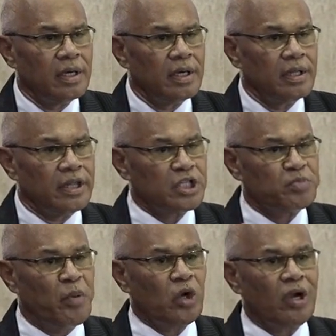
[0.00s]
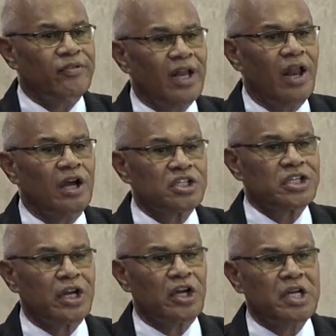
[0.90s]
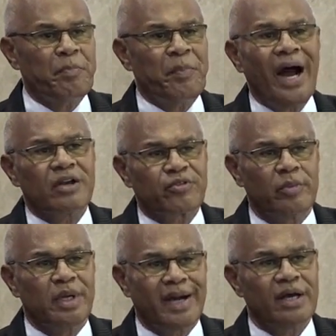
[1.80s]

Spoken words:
this book of the law shall not depart from your mouth.